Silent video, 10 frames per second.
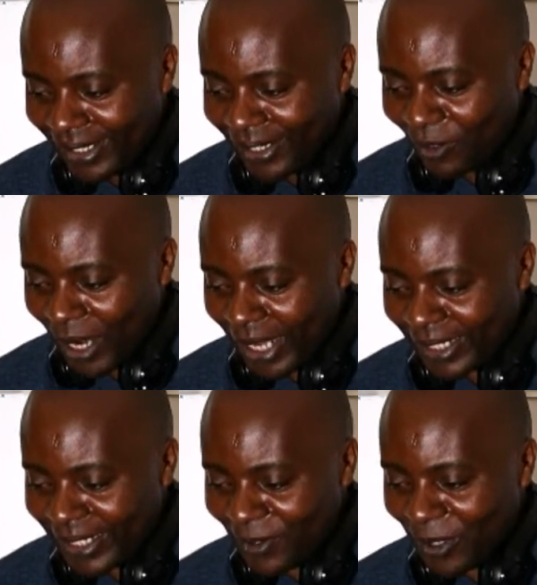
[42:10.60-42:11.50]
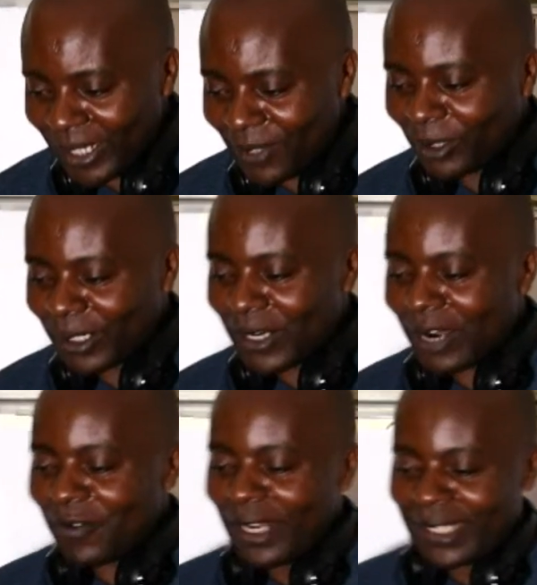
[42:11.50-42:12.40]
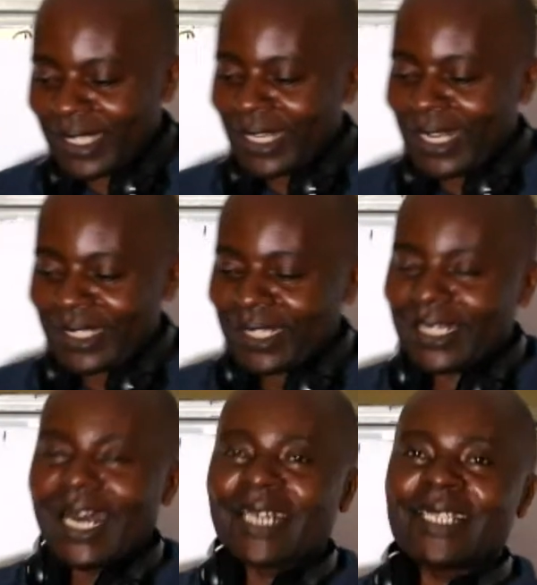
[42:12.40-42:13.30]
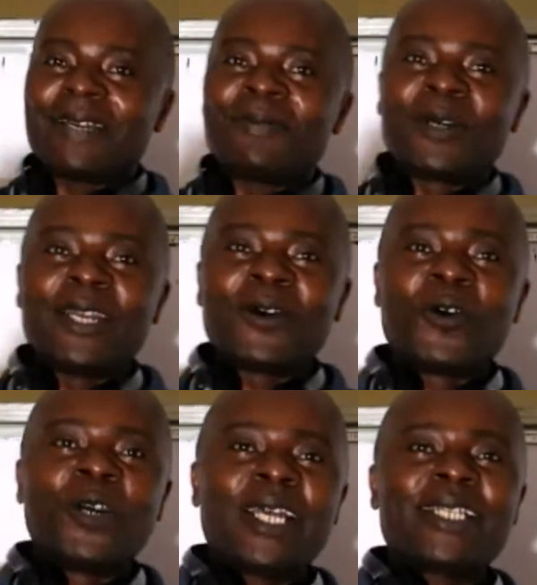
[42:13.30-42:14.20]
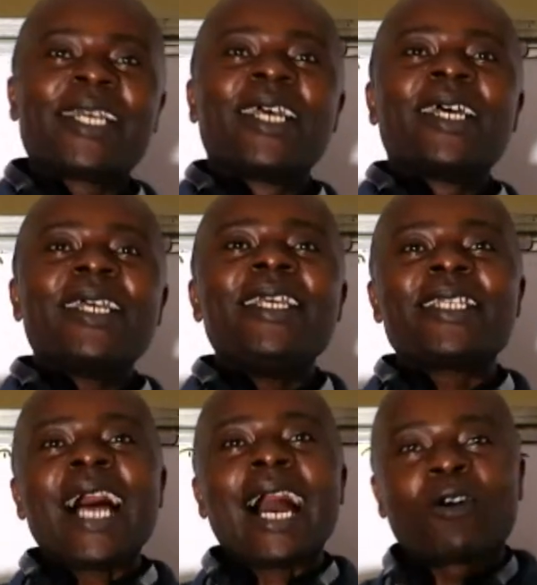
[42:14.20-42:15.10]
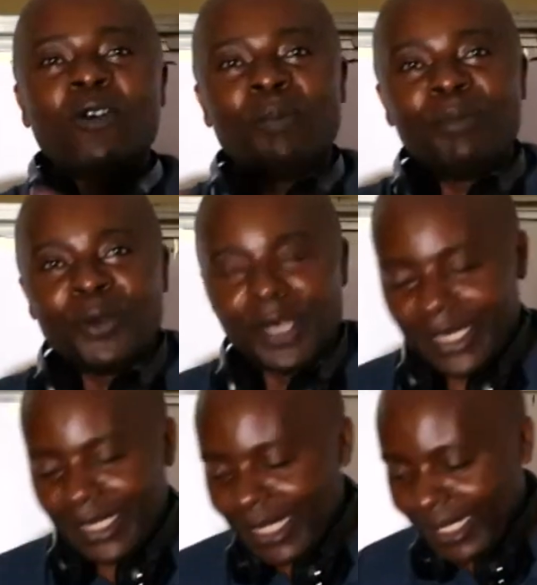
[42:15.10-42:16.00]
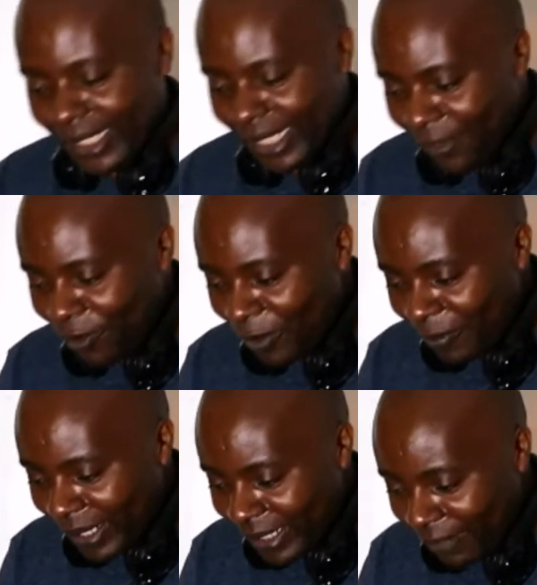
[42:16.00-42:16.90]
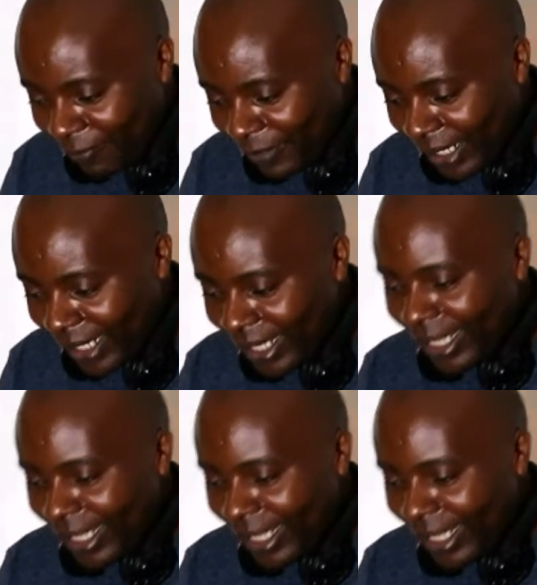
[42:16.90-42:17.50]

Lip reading: Great. You can see what Raphael is telling us, that RCM Online College is a community. Yes. Thank you very much, Raphael.